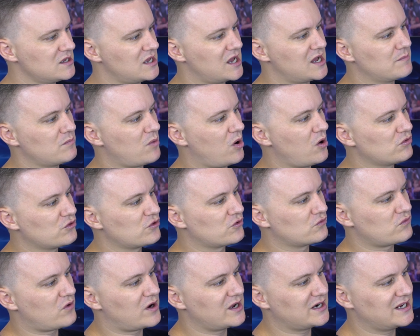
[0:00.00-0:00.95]
On the
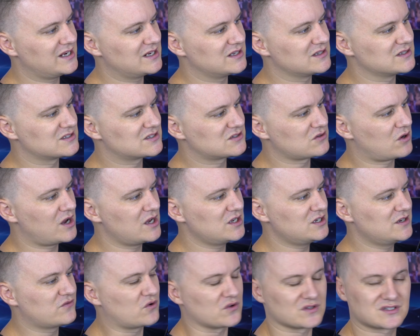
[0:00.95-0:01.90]
right hand
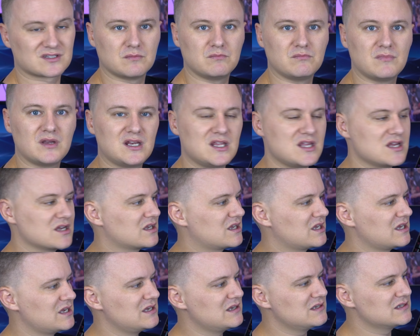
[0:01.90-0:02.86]
side, you've got some media
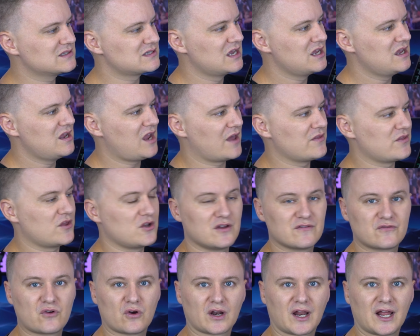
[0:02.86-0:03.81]
keys, and then
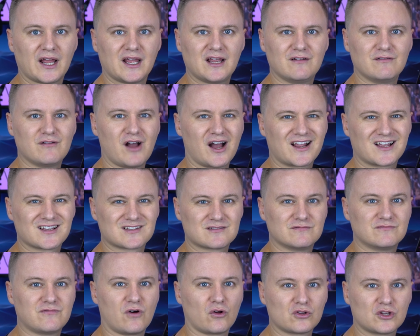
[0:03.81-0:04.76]
you've got a, I guess,
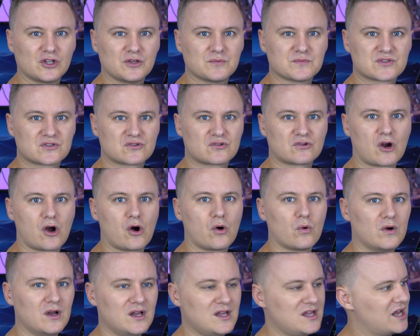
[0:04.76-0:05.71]
volume
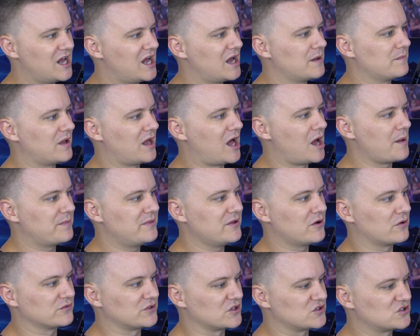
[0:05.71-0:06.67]
scroll up
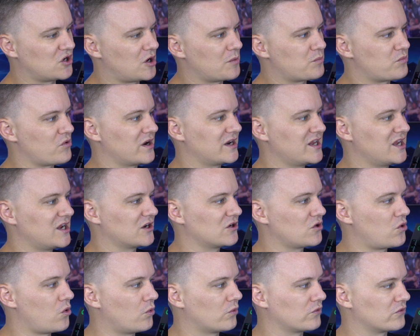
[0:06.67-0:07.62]
there on the top right
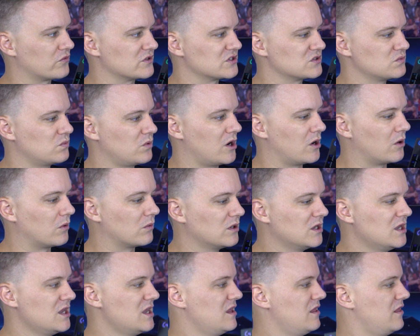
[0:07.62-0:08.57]
hand corner as well.
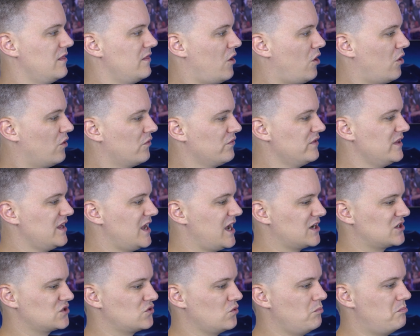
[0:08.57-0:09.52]
On the
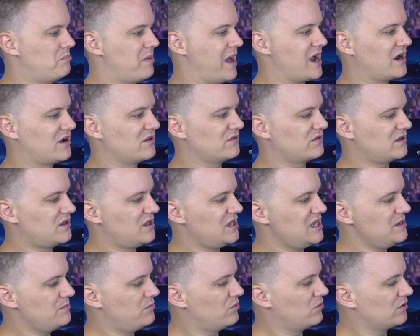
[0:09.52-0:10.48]
actual back of the
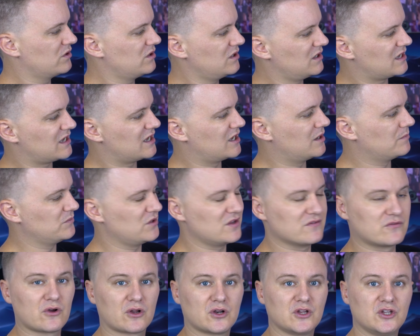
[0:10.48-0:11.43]
keyboard,
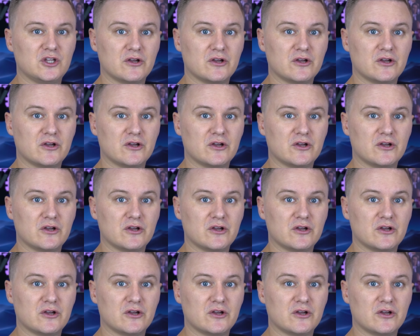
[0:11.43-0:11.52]
you've got a